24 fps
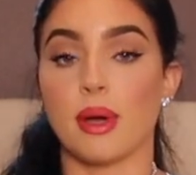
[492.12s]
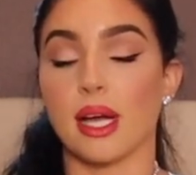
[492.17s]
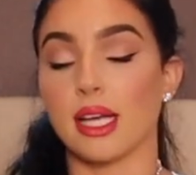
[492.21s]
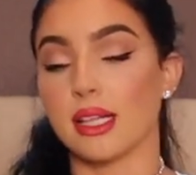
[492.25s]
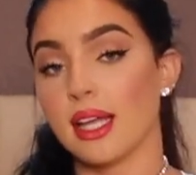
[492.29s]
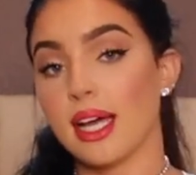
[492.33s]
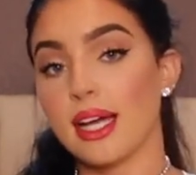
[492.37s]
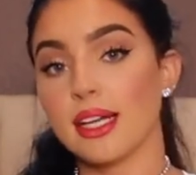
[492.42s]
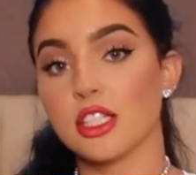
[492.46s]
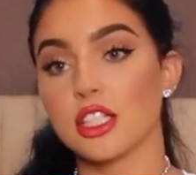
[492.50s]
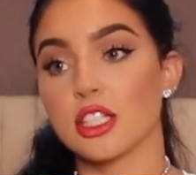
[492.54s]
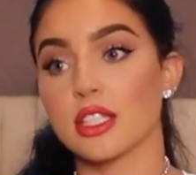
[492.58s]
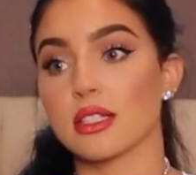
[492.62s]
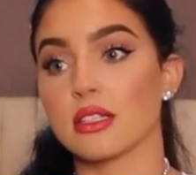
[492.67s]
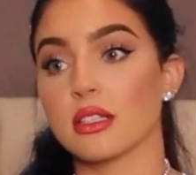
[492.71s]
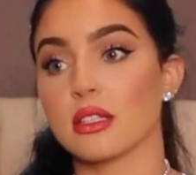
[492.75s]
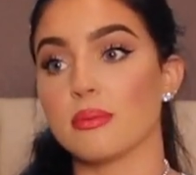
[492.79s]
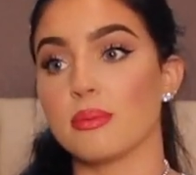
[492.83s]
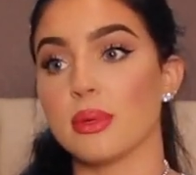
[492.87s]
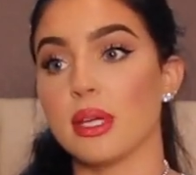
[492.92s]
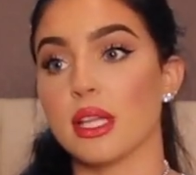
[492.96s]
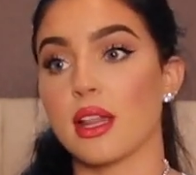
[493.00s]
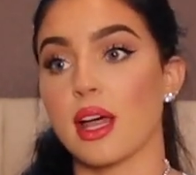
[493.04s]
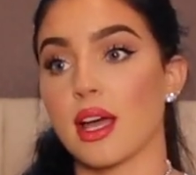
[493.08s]
my lashes
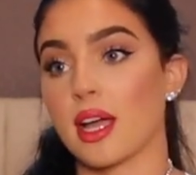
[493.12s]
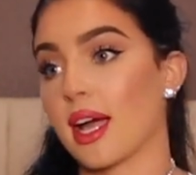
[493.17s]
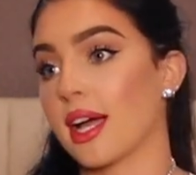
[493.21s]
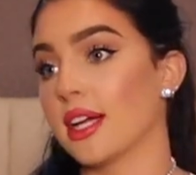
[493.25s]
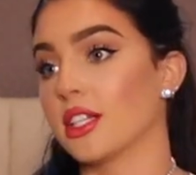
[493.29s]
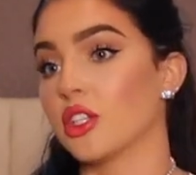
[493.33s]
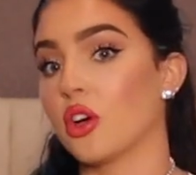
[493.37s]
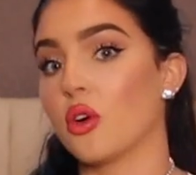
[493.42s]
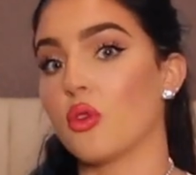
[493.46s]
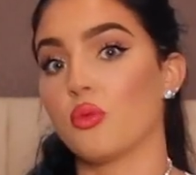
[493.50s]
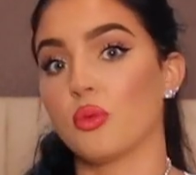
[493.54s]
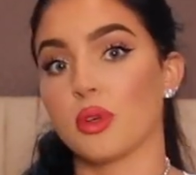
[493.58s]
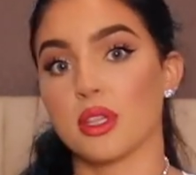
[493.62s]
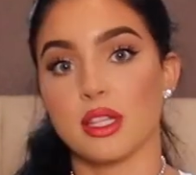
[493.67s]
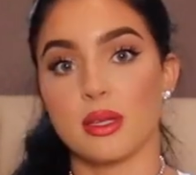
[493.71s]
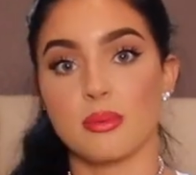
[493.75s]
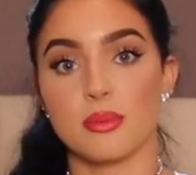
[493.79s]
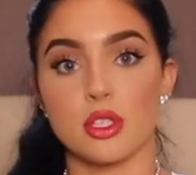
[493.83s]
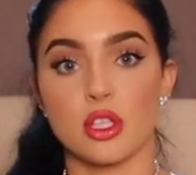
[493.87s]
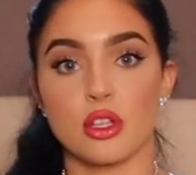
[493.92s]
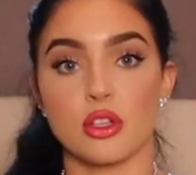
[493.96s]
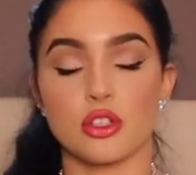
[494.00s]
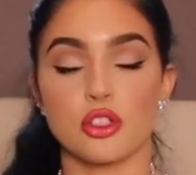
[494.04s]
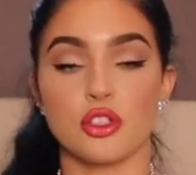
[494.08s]
to be like. I don't want them
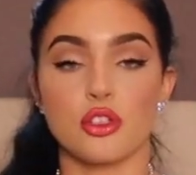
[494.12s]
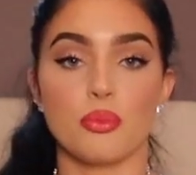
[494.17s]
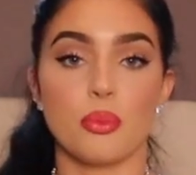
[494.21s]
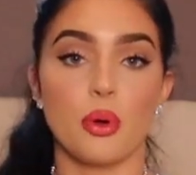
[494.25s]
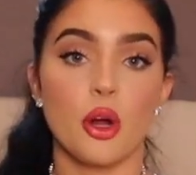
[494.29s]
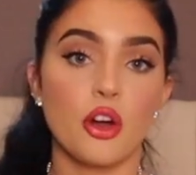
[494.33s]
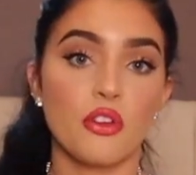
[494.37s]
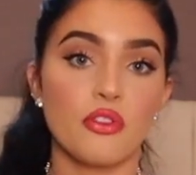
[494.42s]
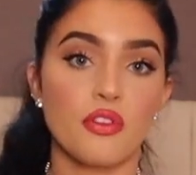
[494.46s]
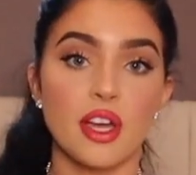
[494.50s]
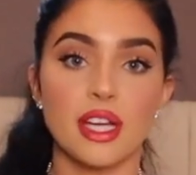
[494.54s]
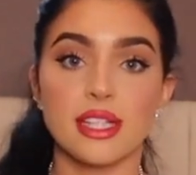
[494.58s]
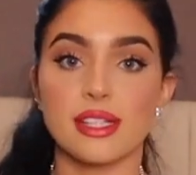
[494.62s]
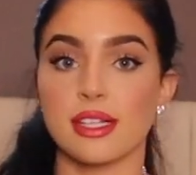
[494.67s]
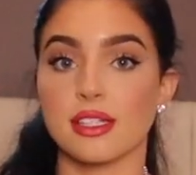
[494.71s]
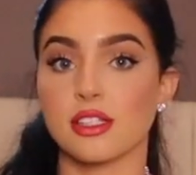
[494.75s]
to look too perfect.